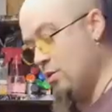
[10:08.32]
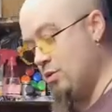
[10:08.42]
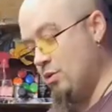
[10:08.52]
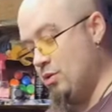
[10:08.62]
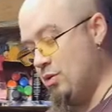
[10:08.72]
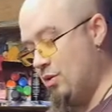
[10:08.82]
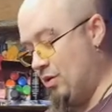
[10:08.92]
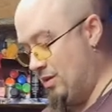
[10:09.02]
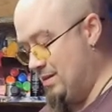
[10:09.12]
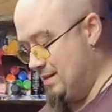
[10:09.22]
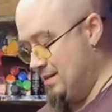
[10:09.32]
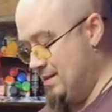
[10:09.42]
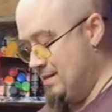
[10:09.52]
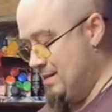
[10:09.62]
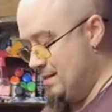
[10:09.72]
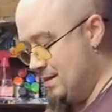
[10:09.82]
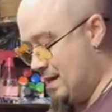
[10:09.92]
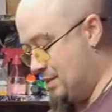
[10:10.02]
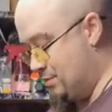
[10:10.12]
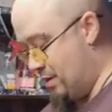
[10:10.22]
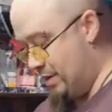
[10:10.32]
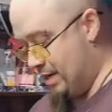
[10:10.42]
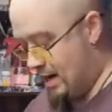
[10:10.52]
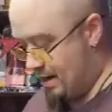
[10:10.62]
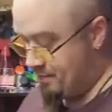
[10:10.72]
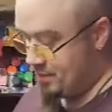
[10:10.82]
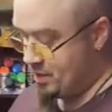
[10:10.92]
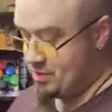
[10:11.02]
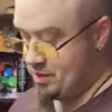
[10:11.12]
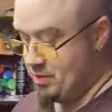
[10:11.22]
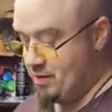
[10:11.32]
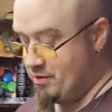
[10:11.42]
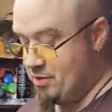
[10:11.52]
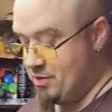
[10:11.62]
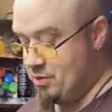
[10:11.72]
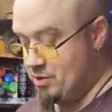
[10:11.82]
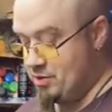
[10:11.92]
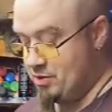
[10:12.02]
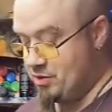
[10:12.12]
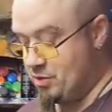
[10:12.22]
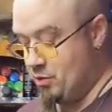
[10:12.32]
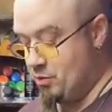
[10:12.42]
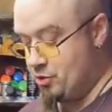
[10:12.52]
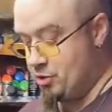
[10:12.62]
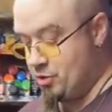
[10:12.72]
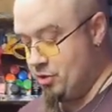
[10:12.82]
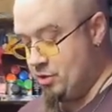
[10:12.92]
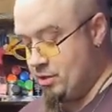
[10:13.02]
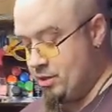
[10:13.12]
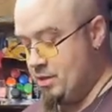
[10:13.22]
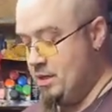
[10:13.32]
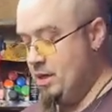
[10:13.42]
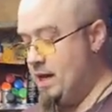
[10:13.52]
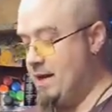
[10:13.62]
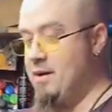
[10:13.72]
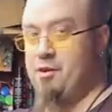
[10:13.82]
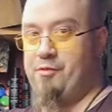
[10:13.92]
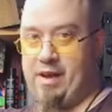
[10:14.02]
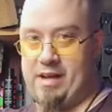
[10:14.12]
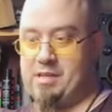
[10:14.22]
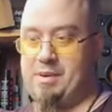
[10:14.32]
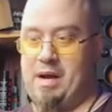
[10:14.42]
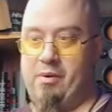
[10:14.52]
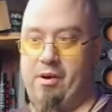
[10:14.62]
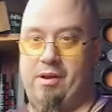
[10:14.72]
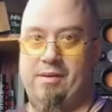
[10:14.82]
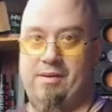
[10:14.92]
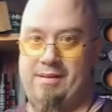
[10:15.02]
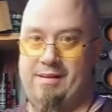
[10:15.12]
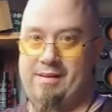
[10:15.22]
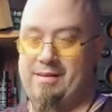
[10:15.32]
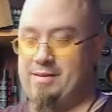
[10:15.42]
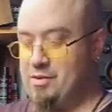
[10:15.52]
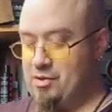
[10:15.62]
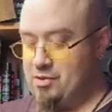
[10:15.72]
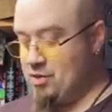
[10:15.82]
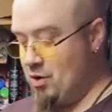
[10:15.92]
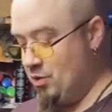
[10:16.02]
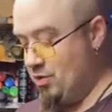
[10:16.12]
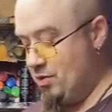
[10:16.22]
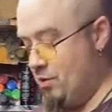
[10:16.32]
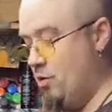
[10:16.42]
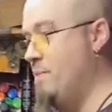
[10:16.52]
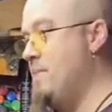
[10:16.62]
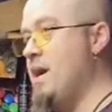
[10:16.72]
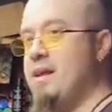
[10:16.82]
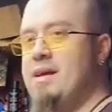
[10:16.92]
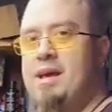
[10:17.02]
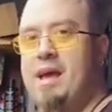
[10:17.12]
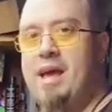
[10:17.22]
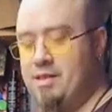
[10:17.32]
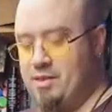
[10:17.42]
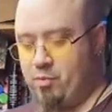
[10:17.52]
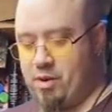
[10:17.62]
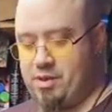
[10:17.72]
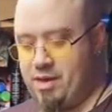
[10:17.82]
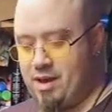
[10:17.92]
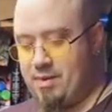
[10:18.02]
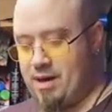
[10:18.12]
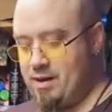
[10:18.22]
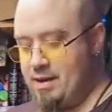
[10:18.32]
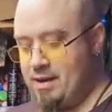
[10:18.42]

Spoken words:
cool. That's why we got them, because all you have to do is just go chunk, and now your fans are powered. So they're, oh man, when you think about it,